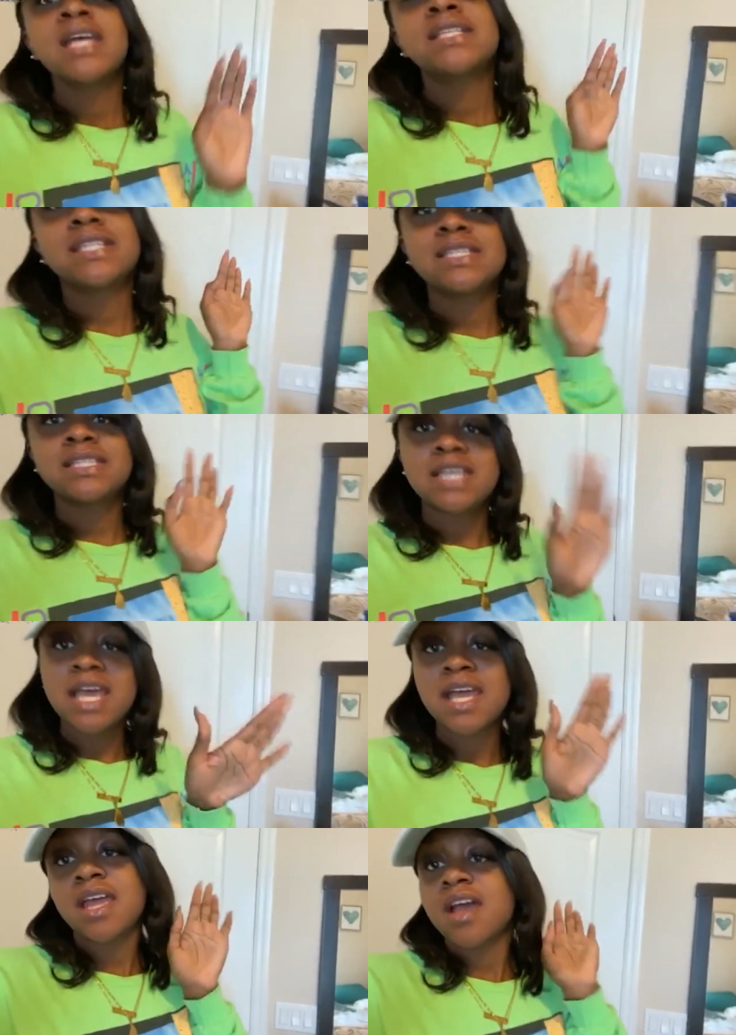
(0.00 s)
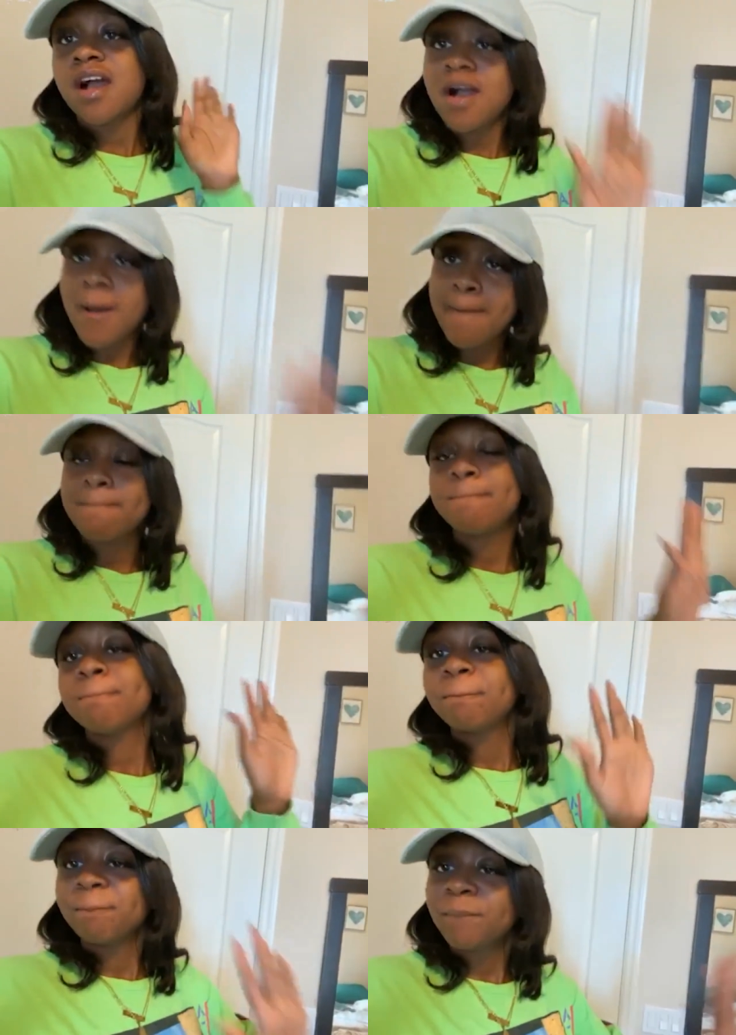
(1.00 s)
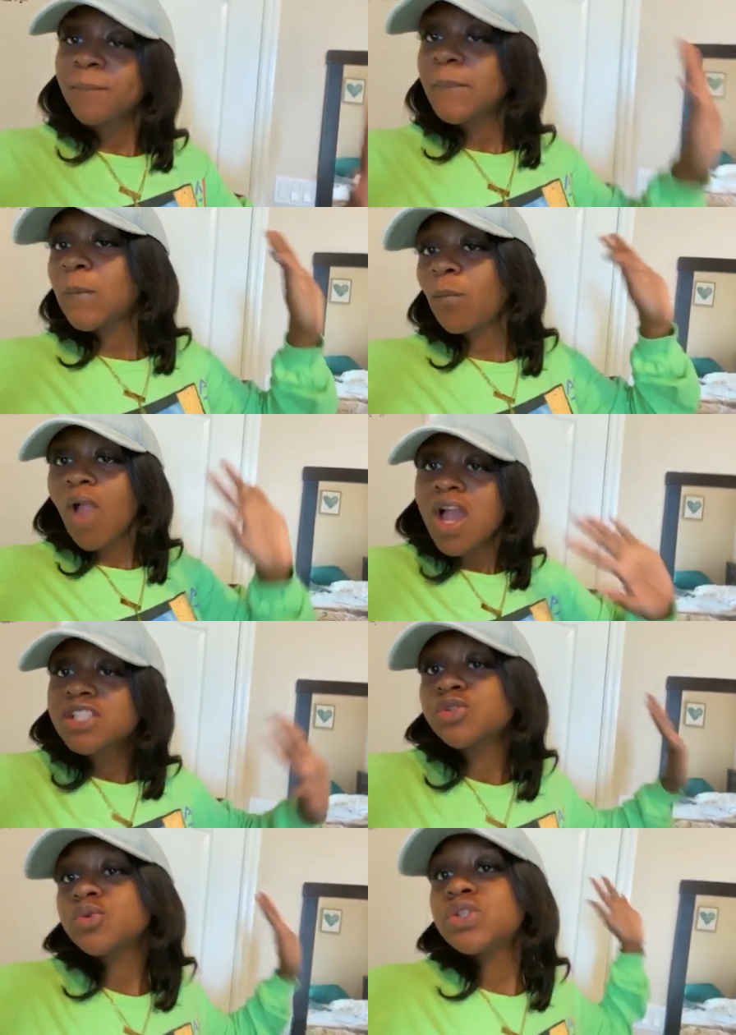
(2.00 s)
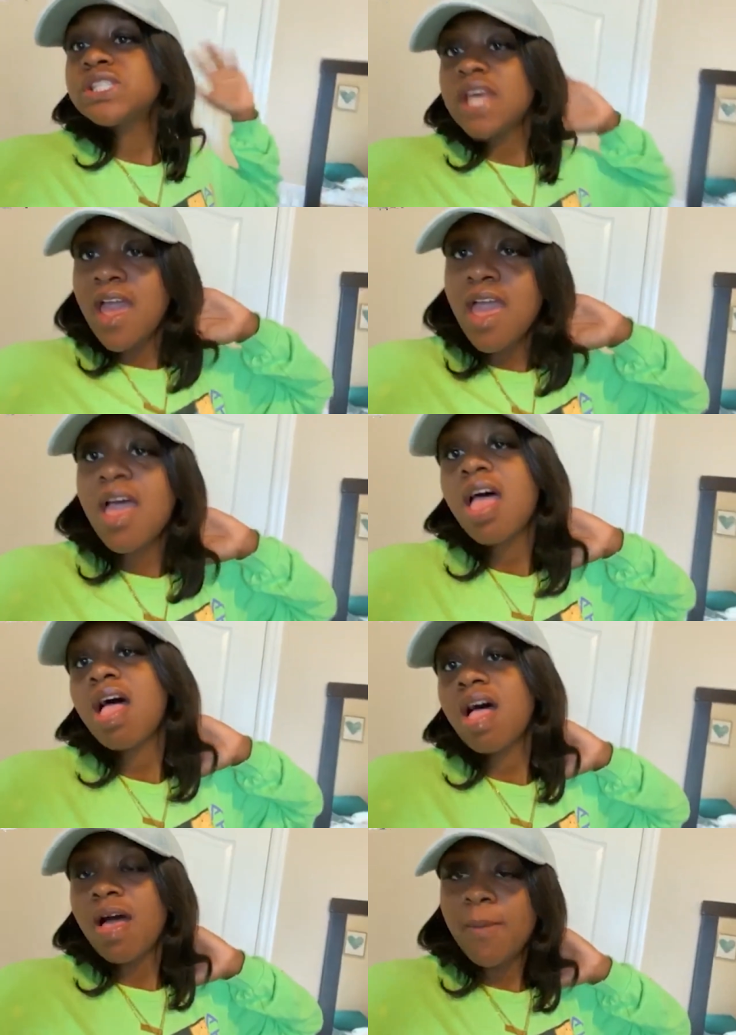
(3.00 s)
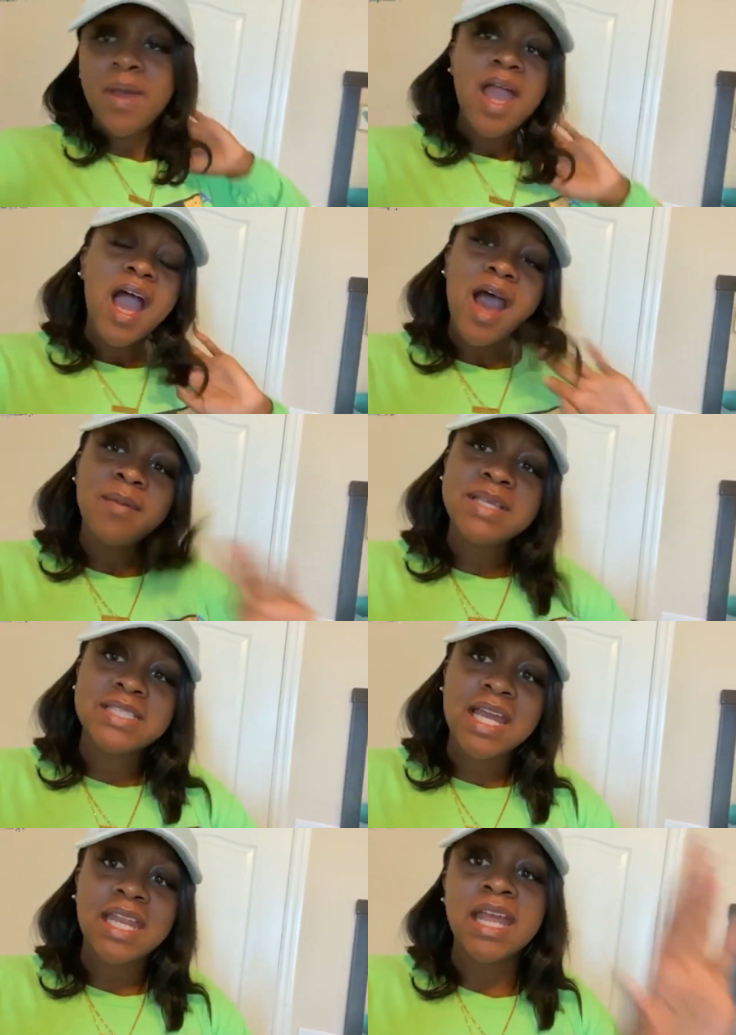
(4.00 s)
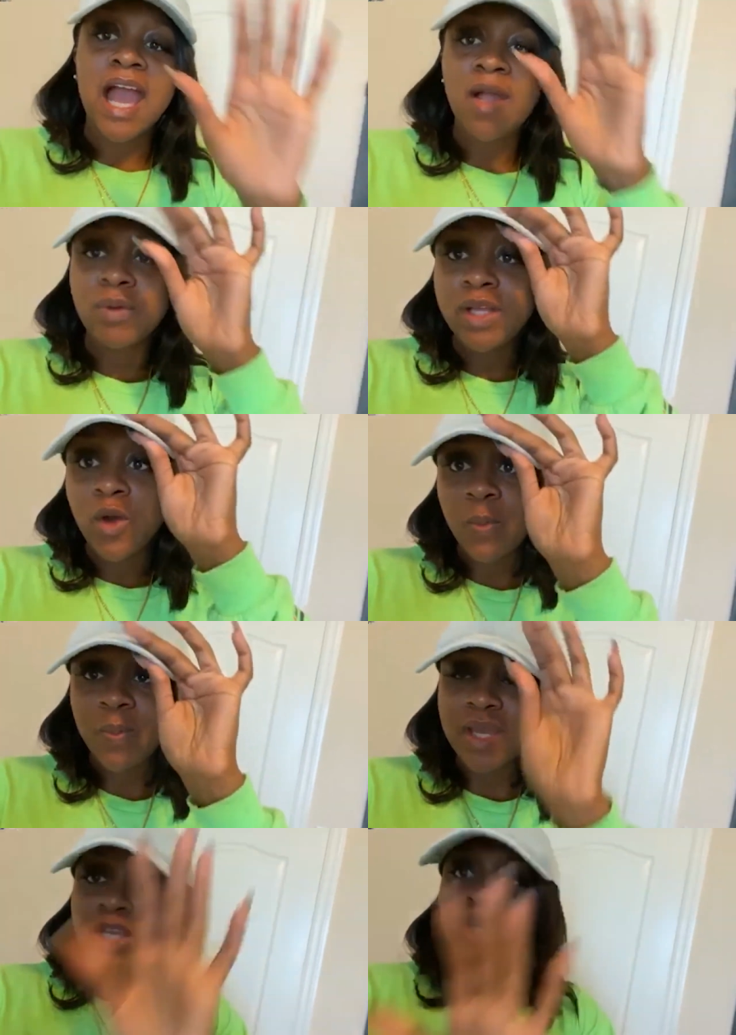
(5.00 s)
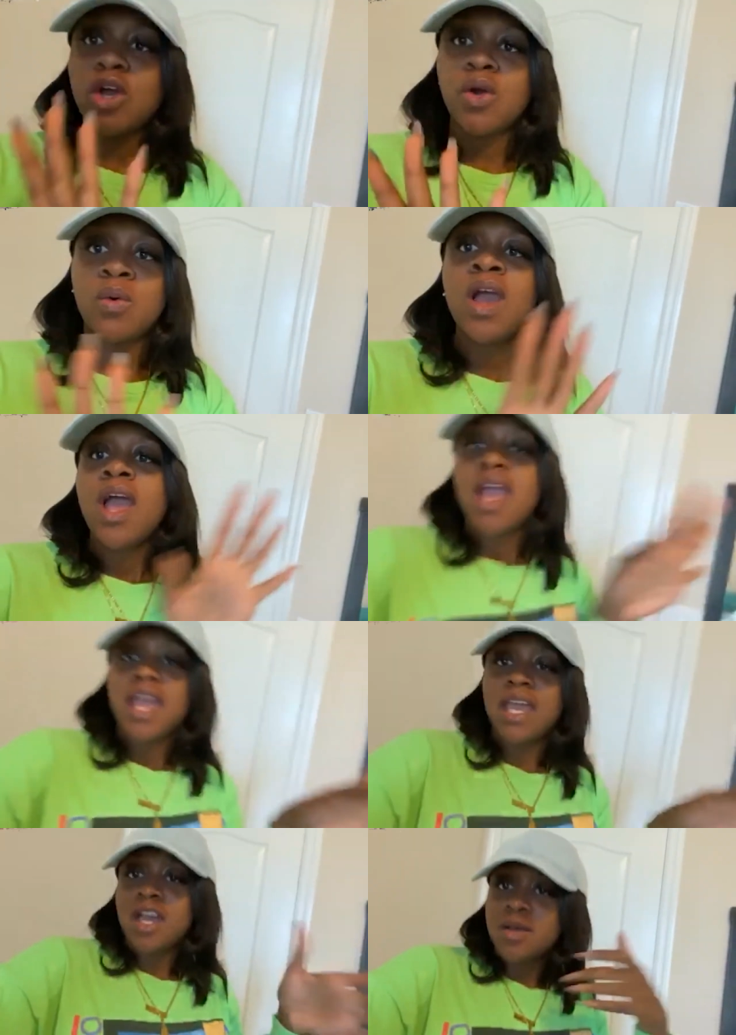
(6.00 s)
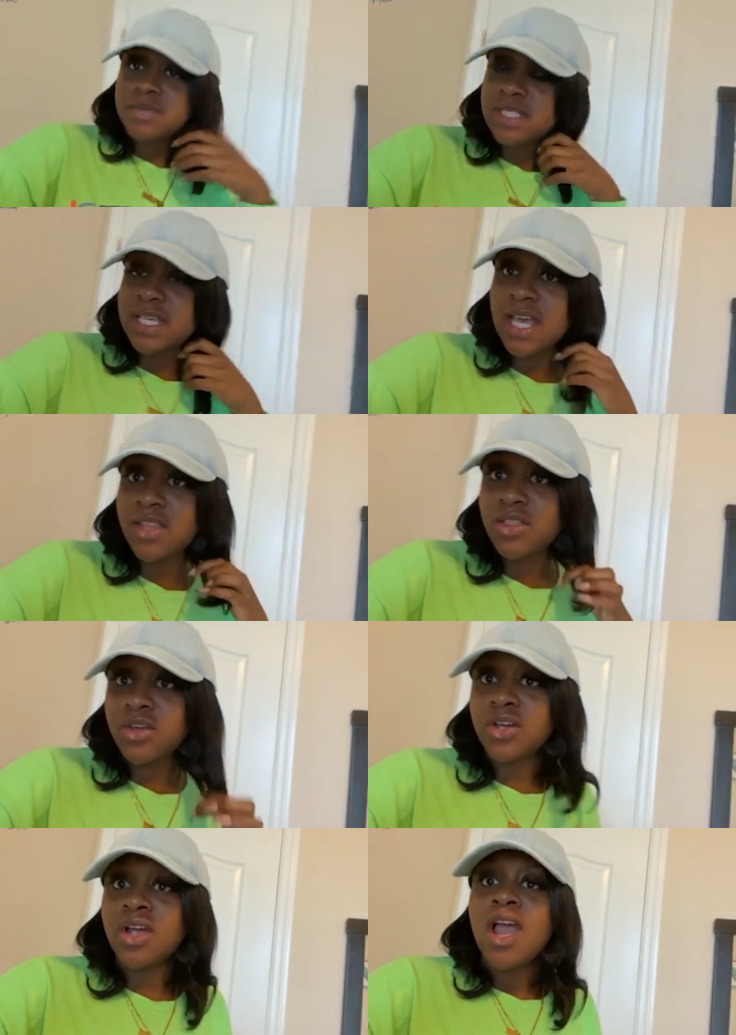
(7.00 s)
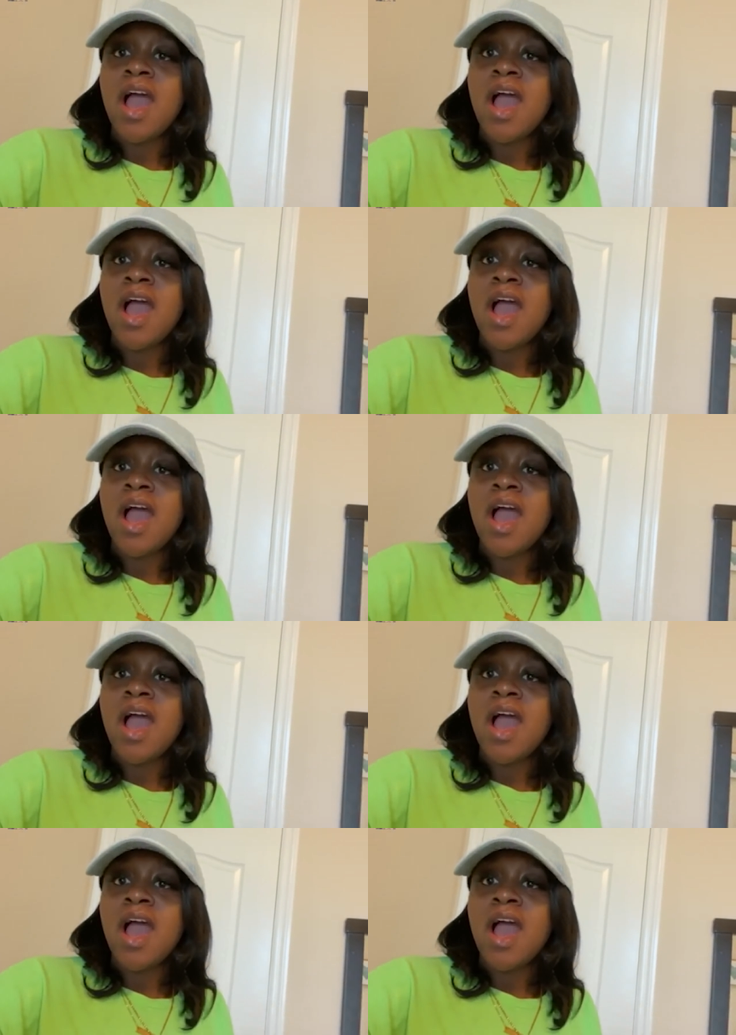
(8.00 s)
to set up, to set up. I'm excited. I really hope, you know, it comes together.